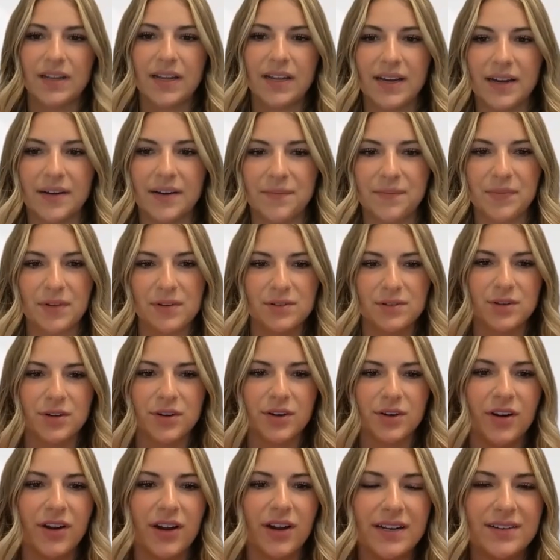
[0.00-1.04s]
Yeah, those
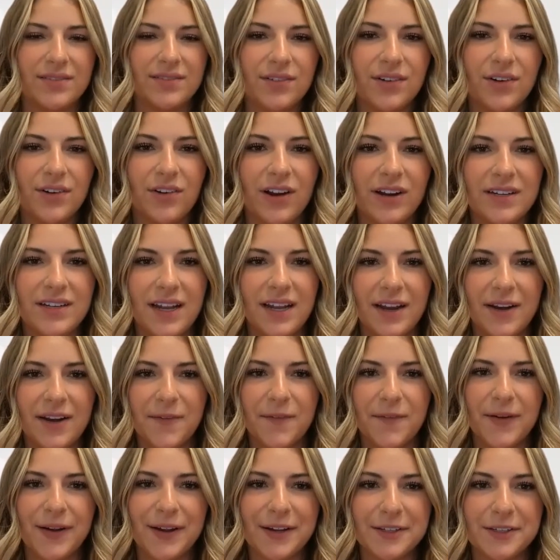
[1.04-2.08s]
are great
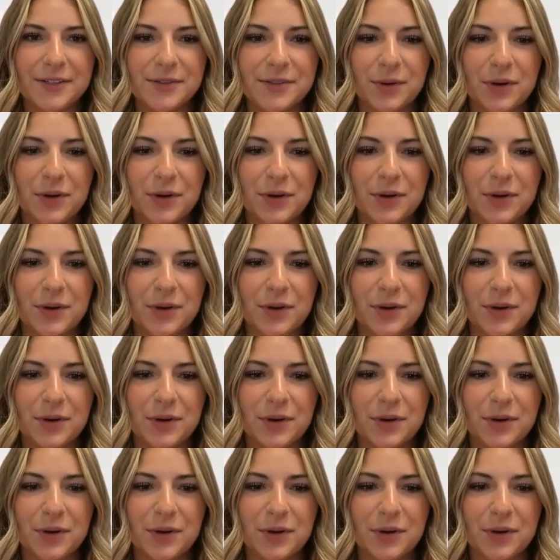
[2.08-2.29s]
takeaways.